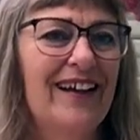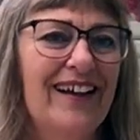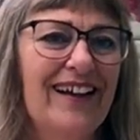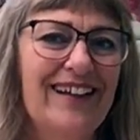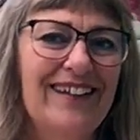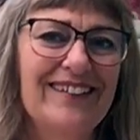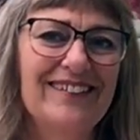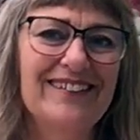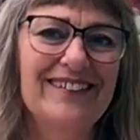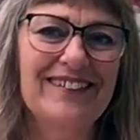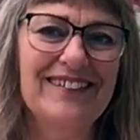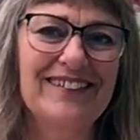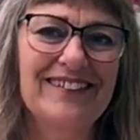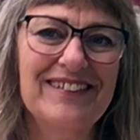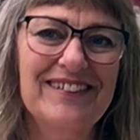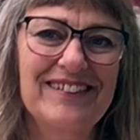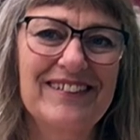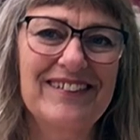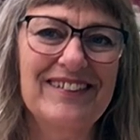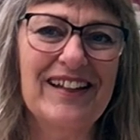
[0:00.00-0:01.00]
and
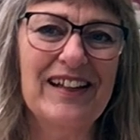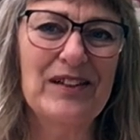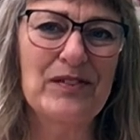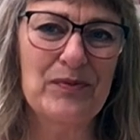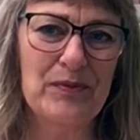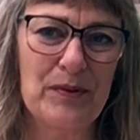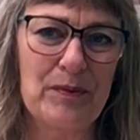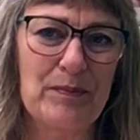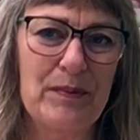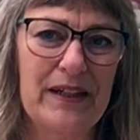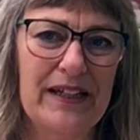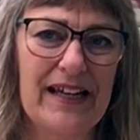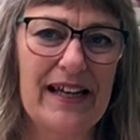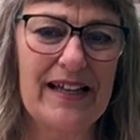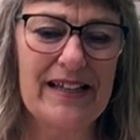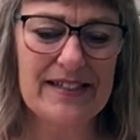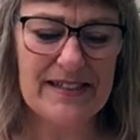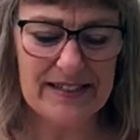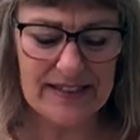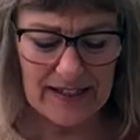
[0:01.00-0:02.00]
that will be
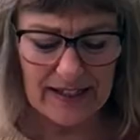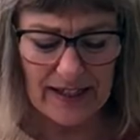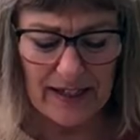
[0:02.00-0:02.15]
nice.